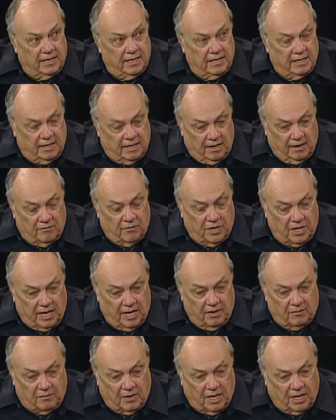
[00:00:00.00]

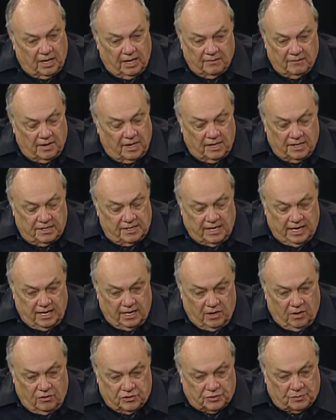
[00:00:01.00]
of my life. Not a day
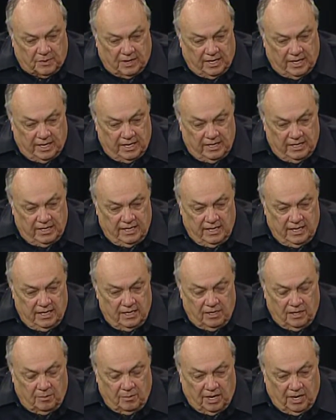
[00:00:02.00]
goes by,
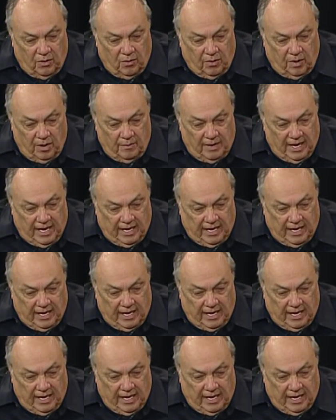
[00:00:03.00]
no matter where I'm at.